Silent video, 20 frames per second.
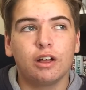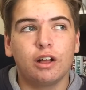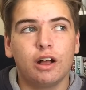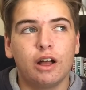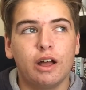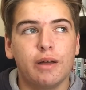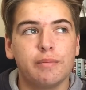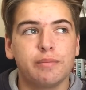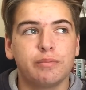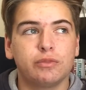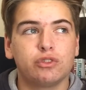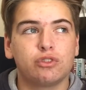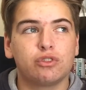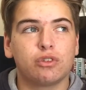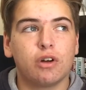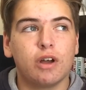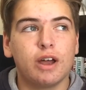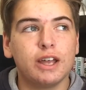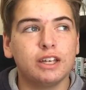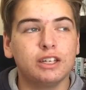I'm
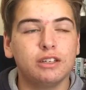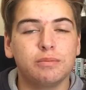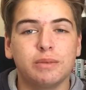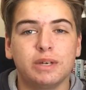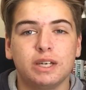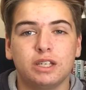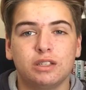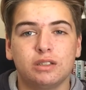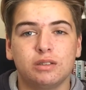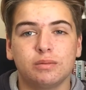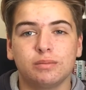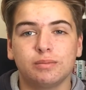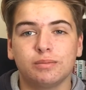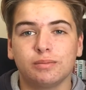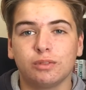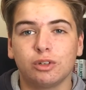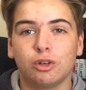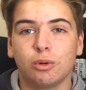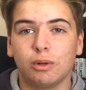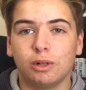trying to make
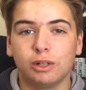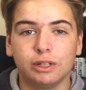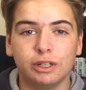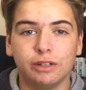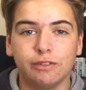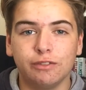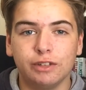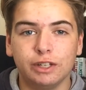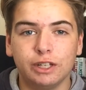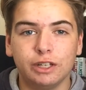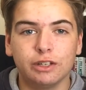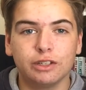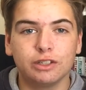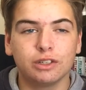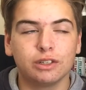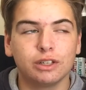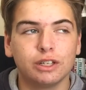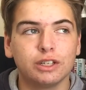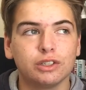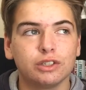some quality
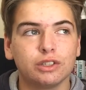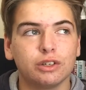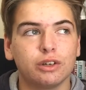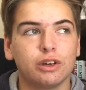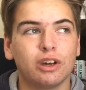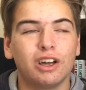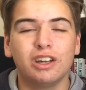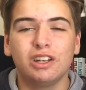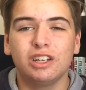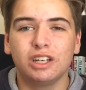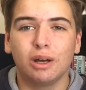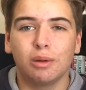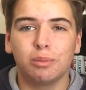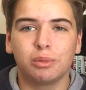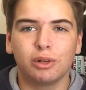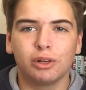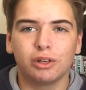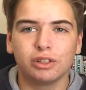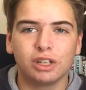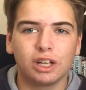videos on this, so I only
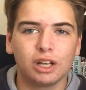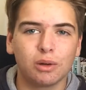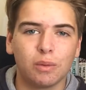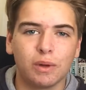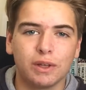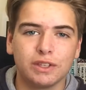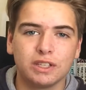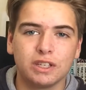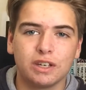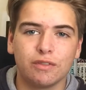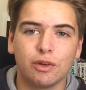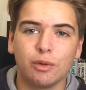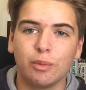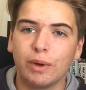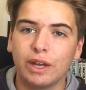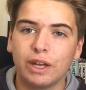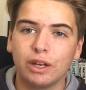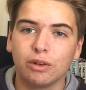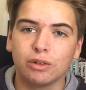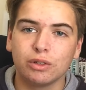upload like once every
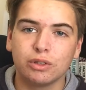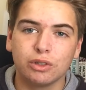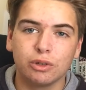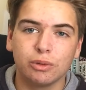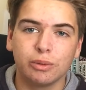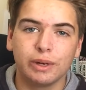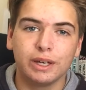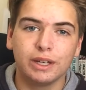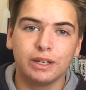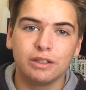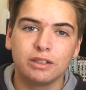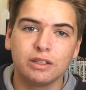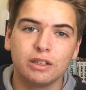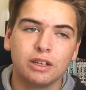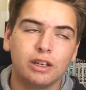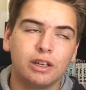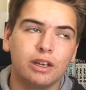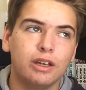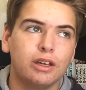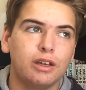week or 2 weeks,
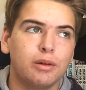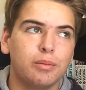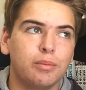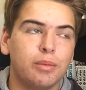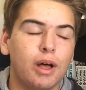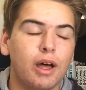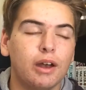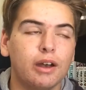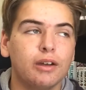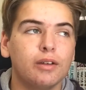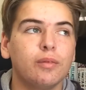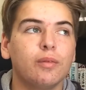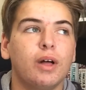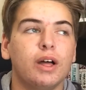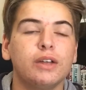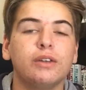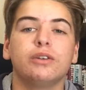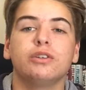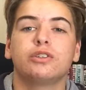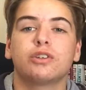but
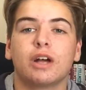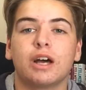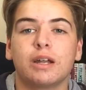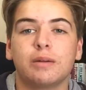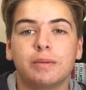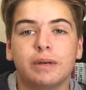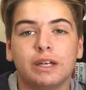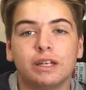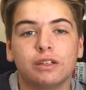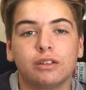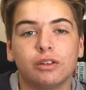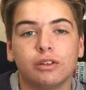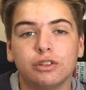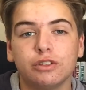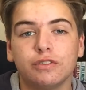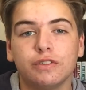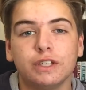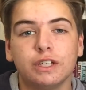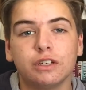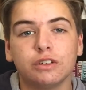I do try to make
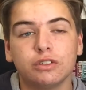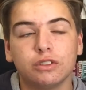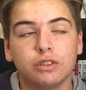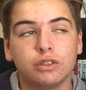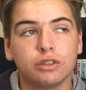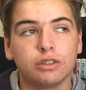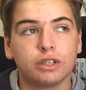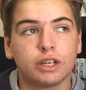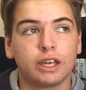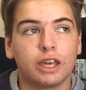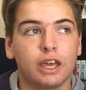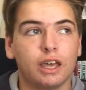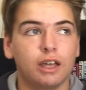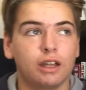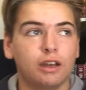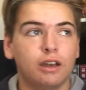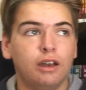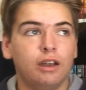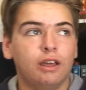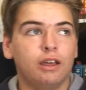those videos as good as I
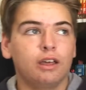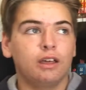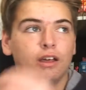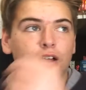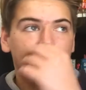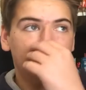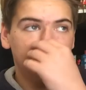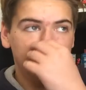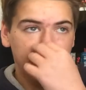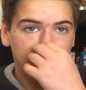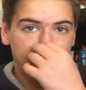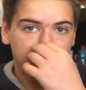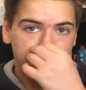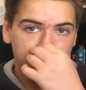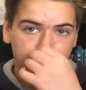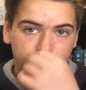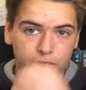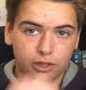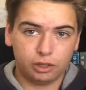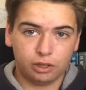can. I do
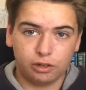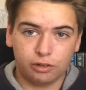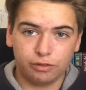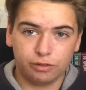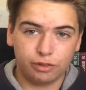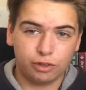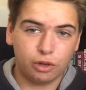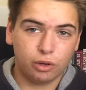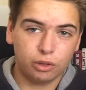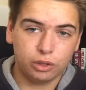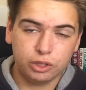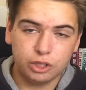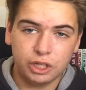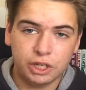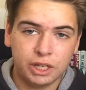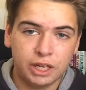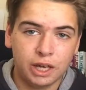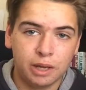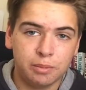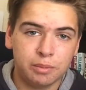upload a lot of Call of
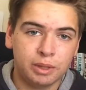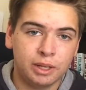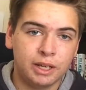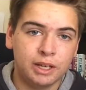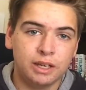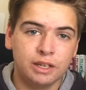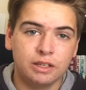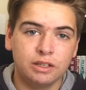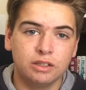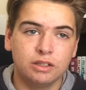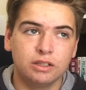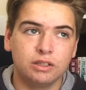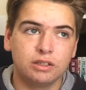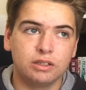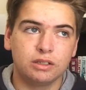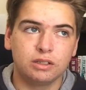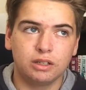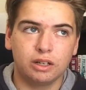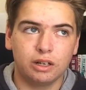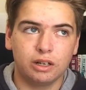Duty gameplays,